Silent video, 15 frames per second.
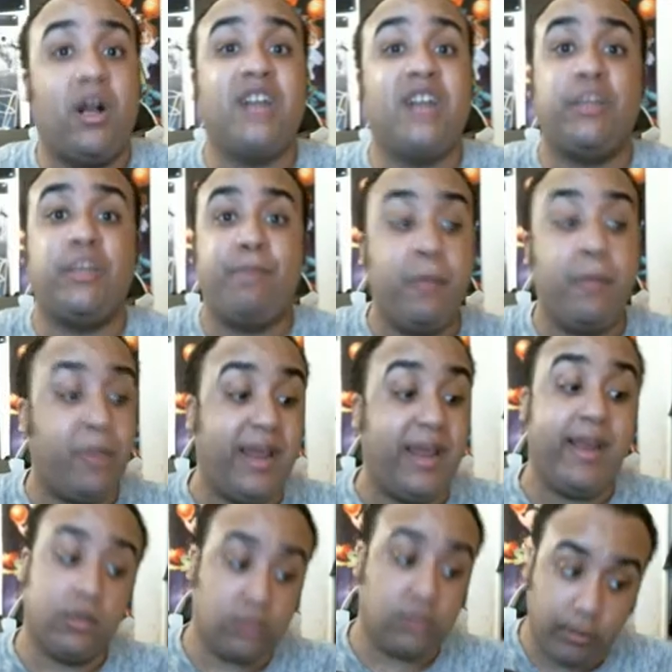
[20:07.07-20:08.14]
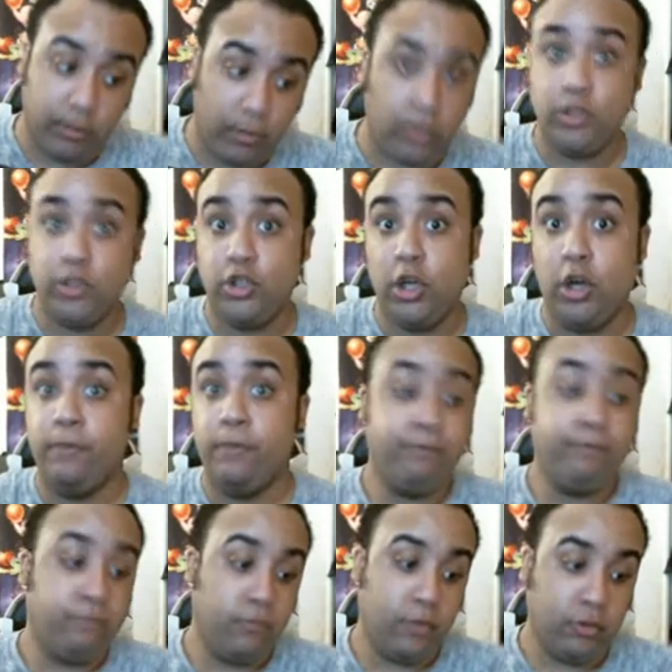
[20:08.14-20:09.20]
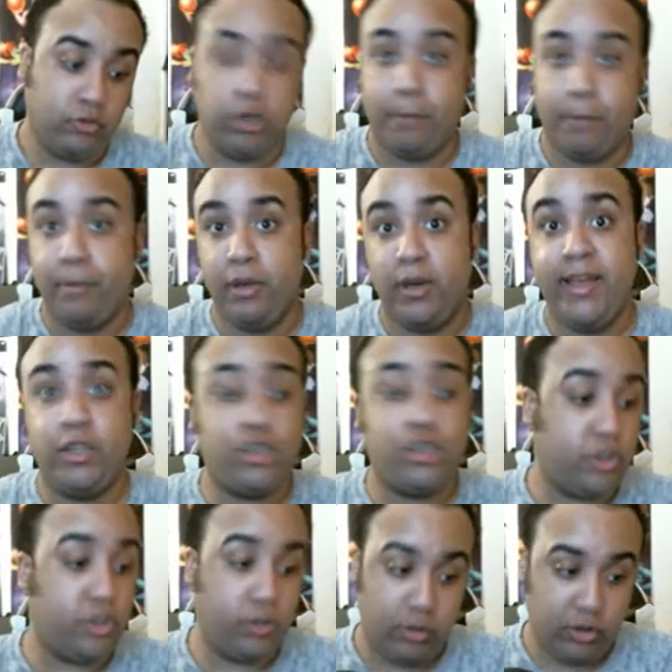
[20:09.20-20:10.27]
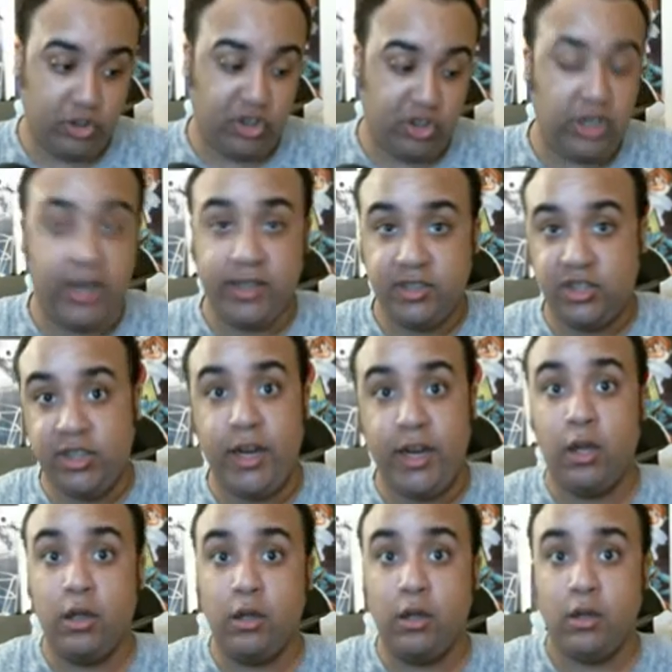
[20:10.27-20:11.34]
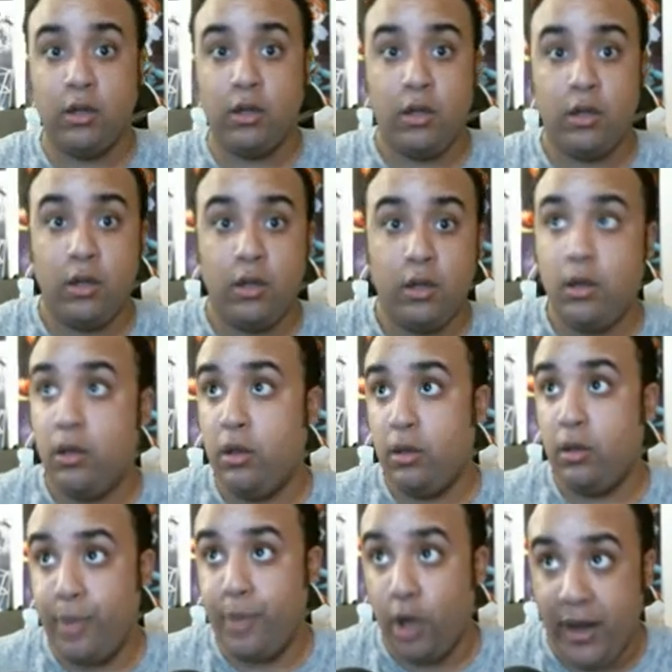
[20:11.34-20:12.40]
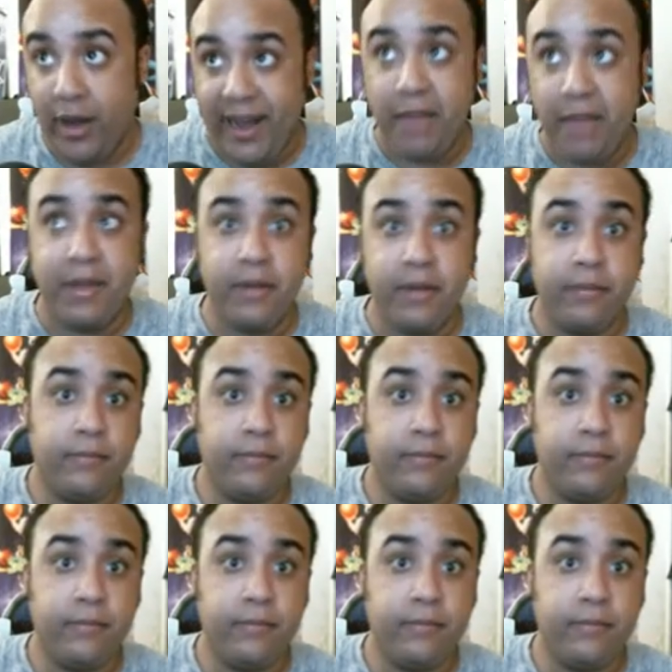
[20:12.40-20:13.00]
to people like Samoa Joe, Triple H, John Cena, Paul Heyman,